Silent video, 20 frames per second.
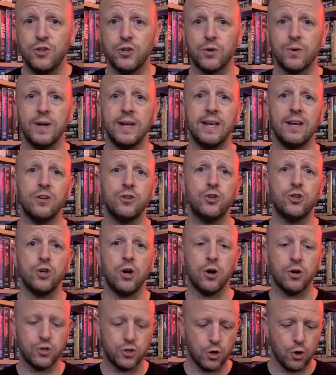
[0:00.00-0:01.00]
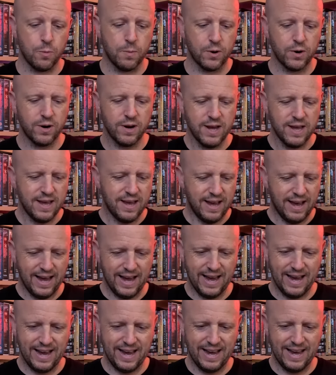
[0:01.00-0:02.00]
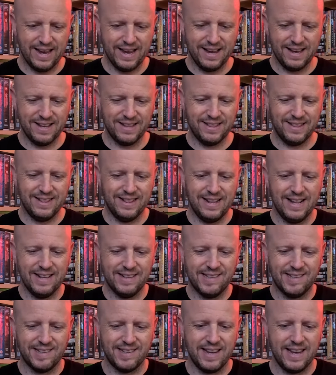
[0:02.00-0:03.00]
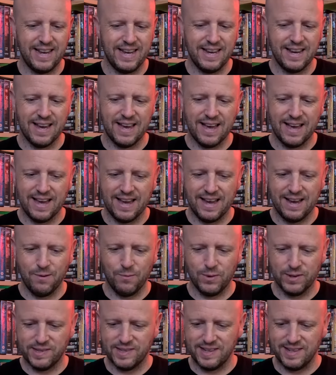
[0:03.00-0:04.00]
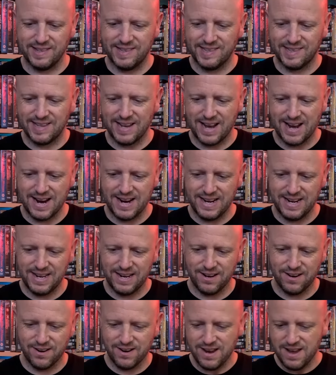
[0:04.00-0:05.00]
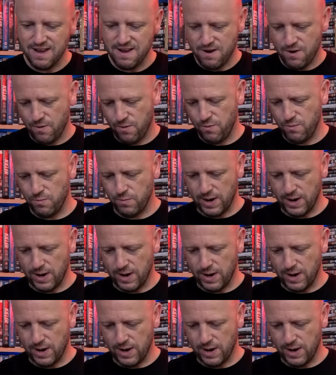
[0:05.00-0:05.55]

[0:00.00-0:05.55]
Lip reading: during Shocktober. Let's see what's inside here. Oh